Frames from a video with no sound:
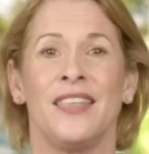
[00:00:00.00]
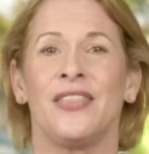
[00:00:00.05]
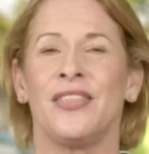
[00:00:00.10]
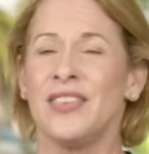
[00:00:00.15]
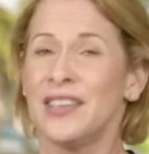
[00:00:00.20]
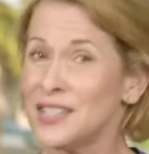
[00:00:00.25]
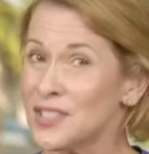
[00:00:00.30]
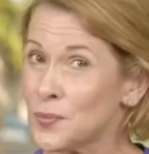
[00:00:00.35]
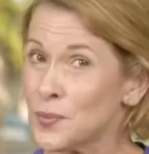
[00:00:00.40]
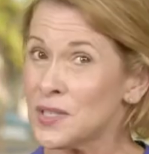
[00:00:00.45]

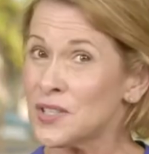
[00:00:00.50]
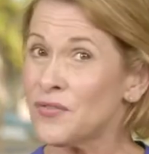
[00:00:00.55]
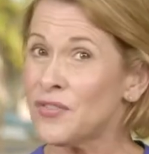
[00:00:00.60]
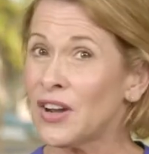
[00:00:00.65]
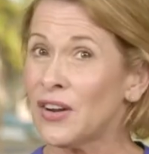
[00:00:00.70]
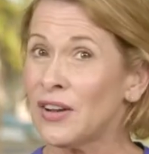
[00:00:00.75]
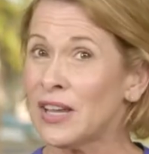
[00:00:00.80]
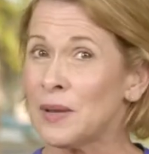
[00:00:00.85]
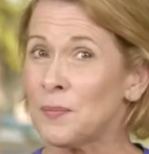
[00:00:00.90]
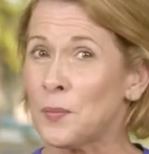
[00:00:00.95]
This was
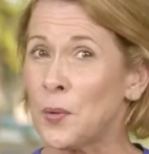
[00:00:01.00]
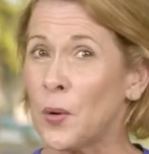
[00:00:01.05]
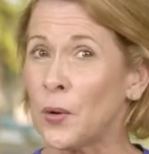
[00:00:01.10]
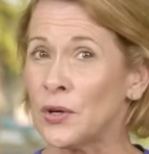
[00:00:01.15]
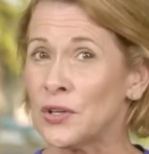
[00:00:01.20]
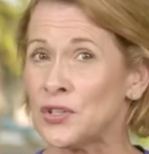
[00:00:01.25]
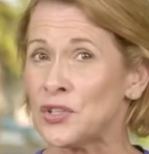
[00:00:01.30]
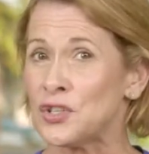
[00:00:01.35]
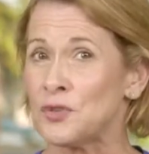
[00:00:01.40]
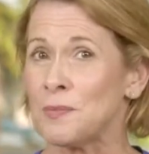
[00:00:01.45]
very
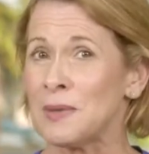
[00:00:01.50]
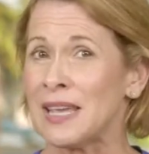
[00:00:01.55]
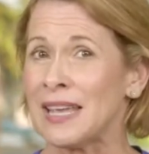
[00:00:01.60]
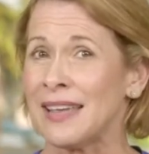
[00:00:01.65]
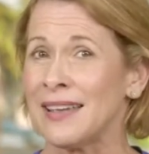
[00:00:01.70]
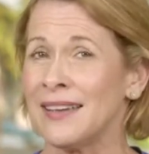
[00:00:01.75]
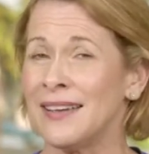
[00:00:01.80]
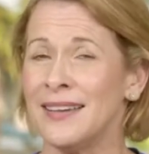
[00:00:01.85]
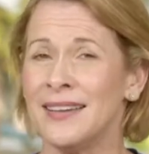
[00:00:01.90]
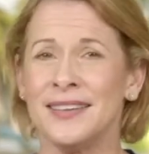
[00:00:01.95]
important to
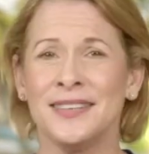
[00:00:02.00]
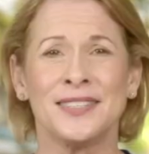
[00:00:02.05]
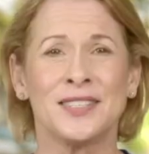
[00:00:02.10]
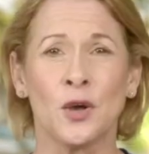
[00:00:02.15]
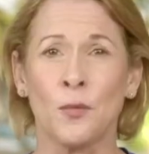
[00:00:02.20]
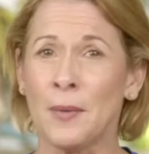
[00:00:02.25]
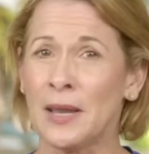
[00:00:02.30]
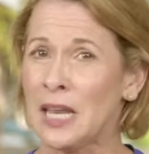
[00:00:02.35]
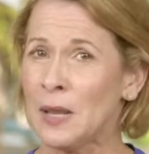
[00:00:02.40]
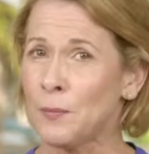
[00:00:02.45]
me.
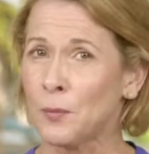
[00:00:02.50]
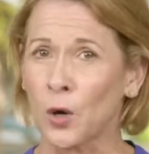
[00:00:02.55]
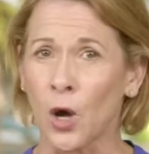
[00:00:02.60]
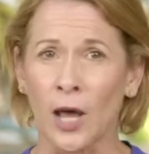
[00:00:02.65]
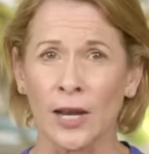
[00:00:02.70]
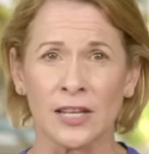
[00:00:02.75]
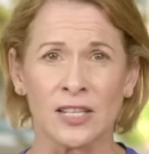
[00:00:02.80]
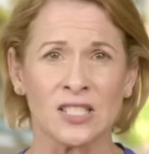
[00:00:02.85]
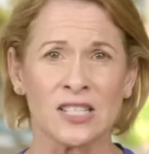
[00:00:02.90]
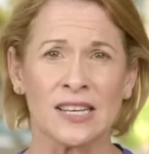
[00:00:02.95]
So many
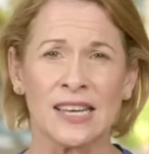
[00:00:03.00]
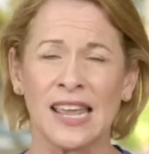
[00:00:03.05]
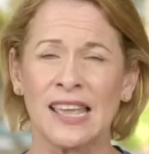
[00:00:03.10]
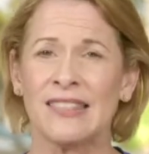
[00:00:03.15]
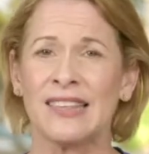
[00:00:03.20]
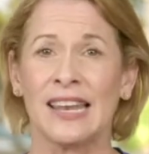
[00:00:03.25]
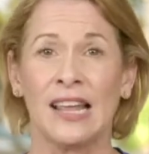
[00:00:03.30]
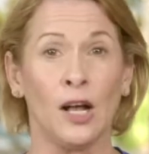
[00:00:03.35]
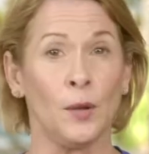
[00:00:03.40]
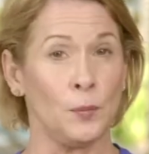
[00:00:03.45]
products today
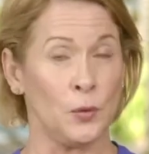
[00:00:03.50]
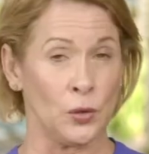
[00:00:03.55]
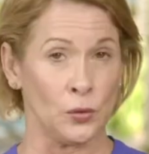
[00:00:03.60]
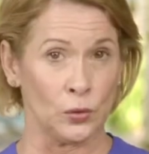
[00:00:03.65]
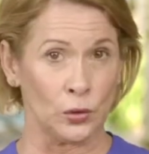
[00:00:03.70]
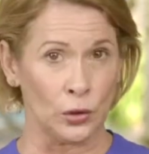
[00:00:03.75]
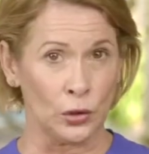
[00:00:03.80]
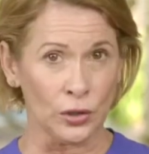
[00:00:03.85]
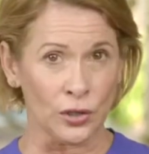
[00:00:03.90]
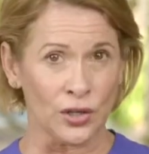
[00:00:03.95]
that help you
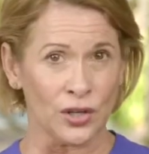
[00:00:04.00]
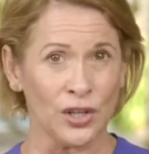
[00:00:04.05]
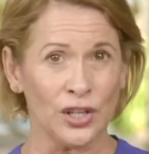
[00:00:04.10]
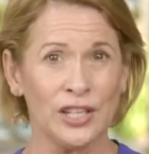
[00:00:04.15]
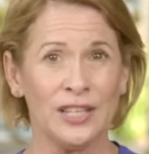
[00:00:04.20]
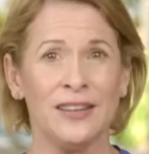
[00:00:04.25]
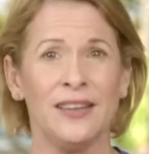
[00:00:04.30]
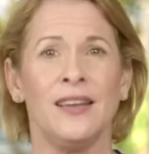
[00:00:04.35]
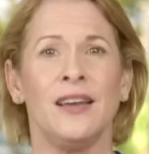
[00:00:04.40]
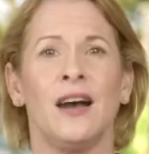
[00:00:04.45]
look
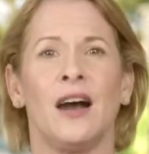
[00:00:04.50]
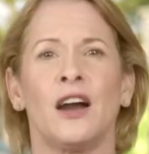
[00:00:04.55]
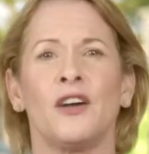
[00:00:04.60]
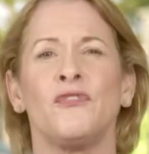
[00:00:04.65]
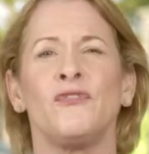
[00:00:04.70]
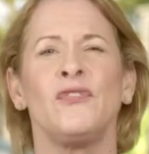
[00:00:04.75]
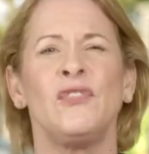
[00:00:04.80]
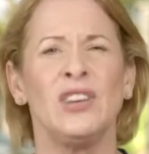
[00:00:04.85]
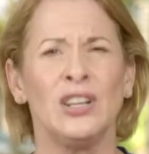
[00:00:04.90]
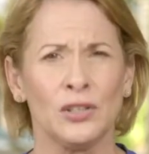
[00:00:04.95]
good are
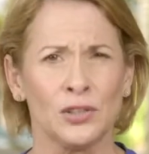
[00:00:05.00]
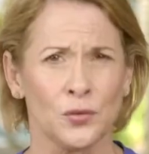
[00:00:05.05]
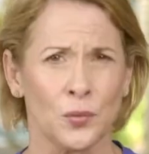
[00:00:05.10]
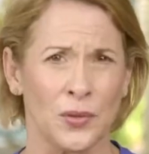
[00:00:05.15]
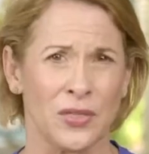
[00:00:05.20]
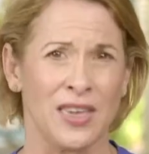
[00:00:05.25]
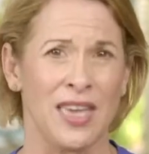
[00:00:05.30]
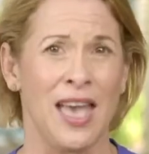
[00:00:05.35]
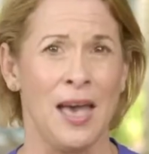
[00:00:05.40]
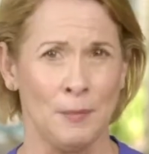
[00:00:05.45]
filled
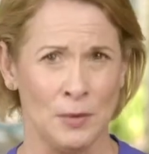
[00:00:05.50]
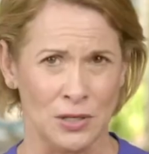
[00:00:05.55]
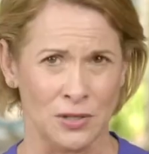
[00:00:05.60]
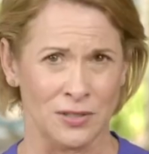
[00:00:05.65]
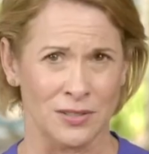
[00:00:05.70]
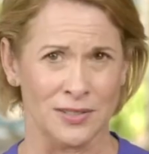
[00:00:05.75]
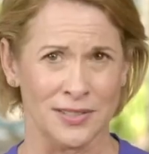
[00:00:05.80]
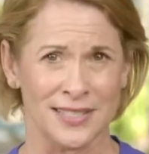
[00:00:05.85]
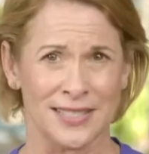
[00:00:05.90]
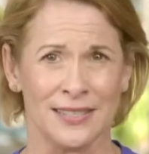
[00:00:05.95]
with
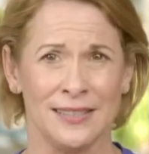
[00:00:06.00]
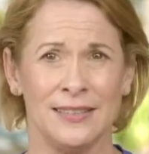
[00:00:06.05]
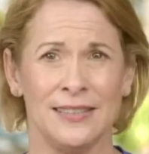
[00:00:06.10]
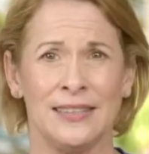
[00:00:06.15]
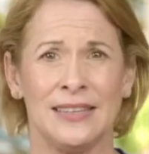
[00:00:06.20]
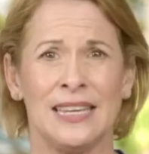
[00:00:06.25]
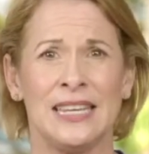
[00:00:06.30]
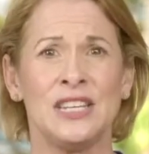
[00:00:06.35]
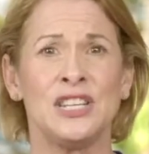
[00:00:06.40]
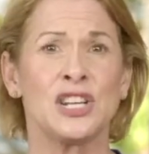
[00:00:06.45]
chemicals,
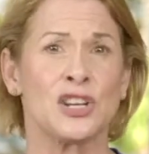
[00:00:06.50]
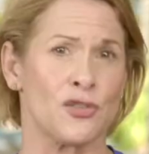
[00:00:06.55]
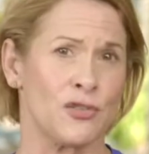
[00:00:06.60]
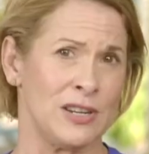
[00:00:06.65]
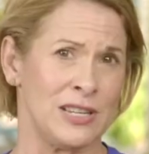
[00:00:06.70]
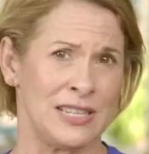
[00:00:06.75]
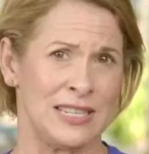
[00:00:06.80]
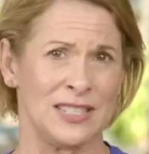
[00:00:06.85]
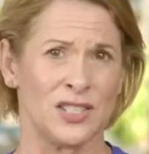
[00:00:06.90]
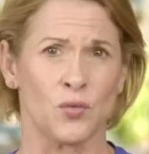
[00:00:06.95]

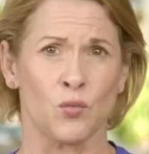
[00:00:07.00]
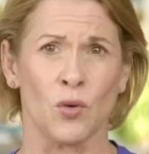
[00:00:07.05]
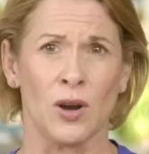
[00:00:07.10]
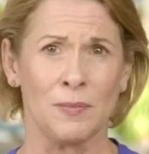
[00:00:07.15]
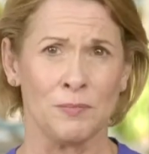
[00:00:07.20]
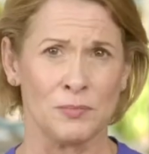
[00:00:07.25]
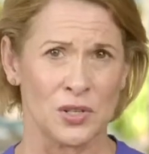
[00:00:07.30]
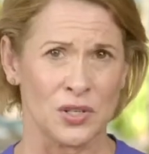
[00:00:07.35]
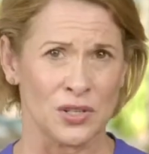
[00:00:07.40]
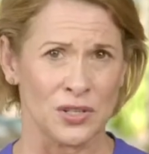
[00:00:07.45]
endocrine
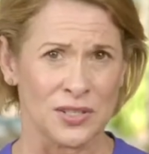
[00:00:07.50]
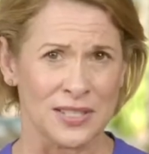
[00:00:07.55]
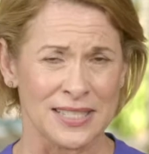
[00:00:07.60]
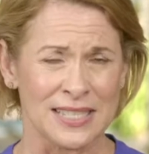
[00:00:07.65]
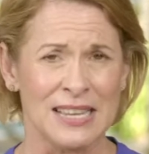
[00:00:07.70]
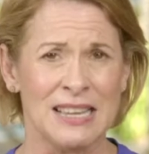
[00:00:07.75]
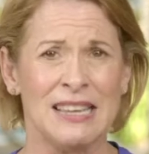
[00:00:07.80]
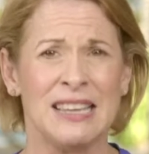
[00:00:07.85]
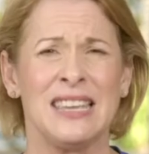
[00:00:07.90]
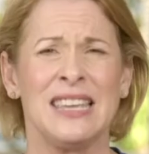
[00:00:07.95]
disruptors,
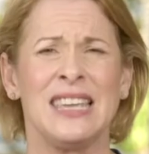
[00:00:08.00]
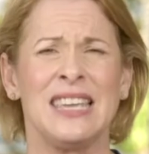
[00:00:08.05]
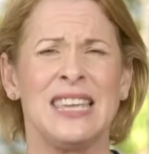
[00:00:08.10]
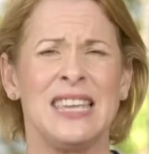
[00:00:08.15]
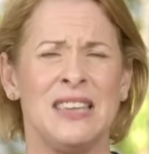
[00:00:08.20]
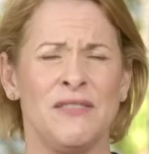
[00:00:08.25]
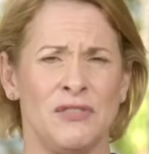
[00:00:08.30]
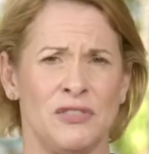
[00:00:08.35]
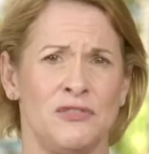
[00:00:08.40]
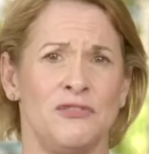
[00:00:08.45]

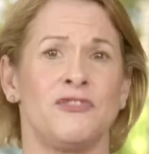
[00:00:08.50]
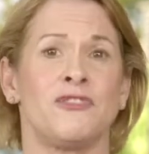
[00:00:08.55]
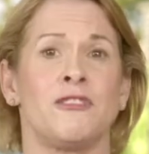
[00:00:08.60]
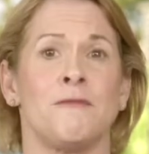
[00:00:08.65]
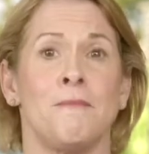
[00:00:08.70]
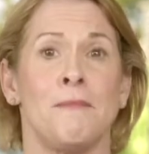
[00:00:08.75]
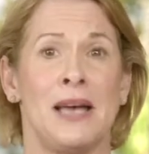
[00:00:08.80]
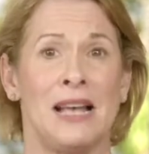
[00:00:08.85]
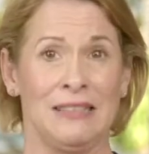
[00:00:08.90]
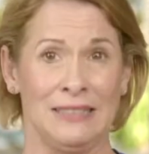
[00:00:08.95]
even
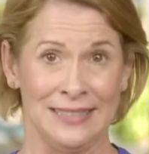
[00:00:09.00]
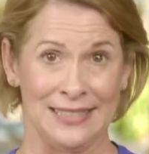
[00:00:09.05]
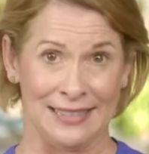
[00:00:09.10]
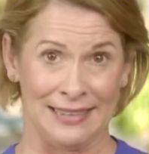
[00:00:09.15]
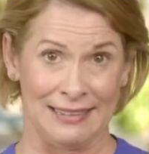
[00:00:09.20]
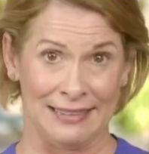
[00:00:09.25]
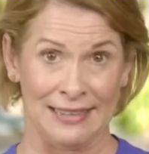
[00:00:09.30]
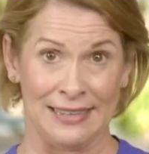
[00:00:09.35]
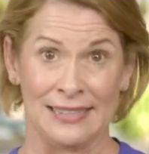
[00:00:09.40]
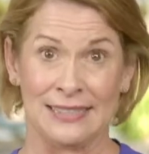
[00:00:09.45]

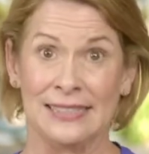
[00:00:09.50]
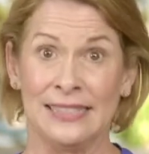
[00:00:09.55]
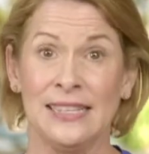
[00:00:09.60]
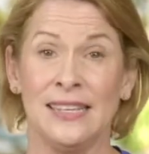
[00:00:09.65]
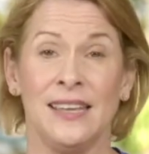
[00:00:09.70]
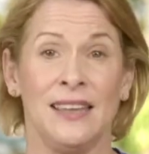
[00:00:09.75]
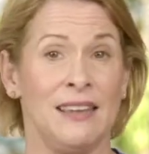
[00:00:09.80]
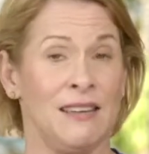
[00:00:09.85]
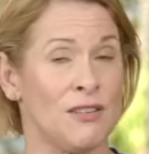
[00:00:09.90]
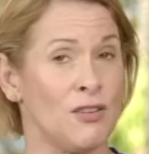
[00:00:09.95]
formaldehyde,
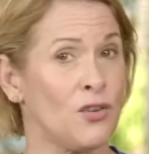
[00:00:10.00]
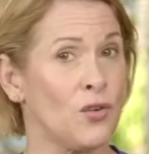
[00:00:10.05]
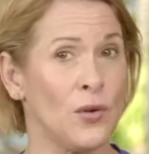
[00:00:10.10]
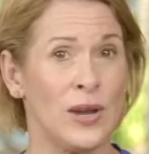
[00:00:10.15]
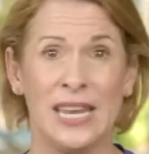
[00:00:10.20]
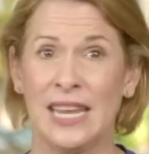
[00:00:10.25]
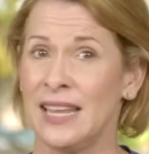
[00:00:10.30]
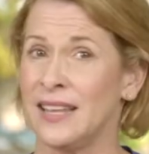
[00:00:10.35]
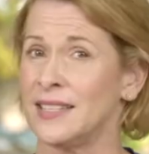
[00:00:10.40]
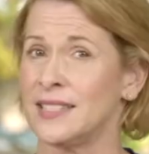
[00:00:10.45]

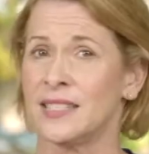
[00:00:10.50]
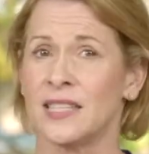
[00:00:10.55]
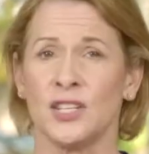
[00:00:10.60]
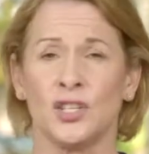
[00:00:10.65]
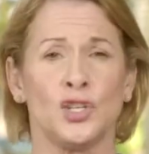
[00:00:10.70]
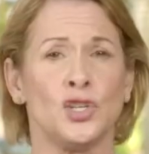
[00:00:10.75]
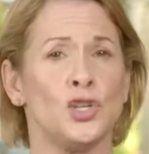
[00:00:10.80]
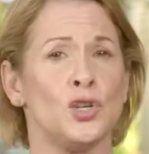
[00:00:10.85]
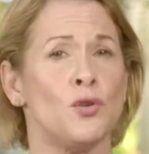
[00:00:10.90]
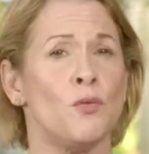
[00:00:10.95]
ingredients
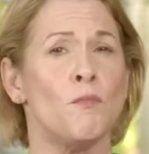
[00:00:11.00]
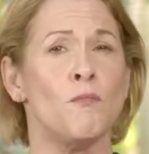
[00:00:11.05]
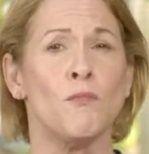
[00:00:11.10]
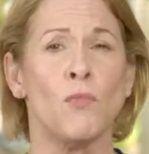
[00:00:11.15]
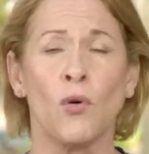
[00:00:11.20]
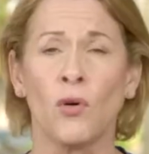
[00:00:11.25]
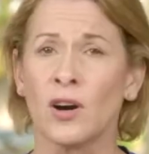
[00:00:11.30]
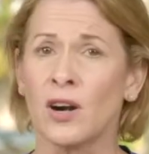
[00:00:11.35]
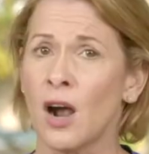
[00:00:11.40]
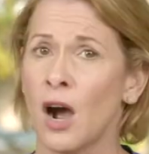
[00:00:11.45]
that do
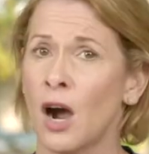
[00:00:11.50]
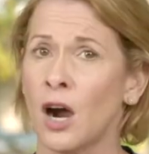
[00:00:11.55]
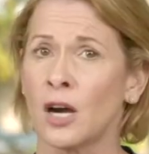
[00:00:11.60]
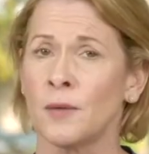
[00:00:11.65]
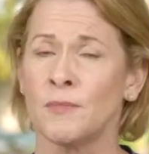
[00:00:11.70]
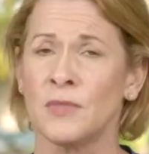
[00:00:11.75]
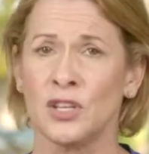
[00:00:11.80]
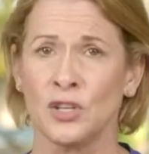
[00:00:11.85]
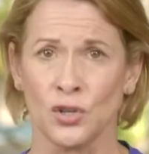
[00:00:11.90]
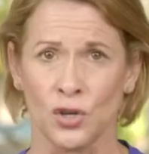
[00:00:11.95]
more
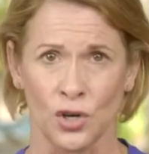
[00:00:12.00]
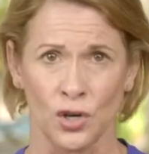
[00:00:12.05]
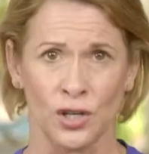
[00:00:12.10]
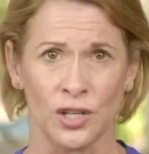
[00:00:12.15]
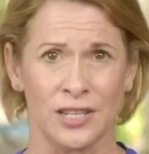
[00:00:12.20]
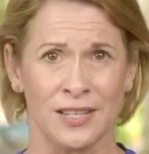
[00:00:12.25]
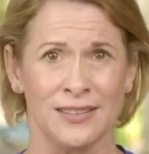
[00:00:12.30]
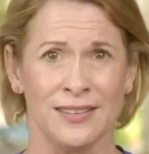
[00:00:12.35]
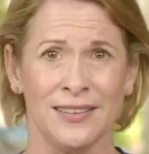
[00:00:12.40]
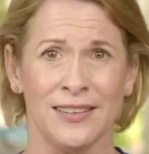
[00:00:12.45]
harm than
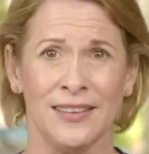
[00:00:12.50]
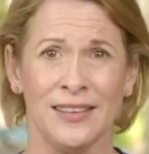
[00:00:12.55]
good.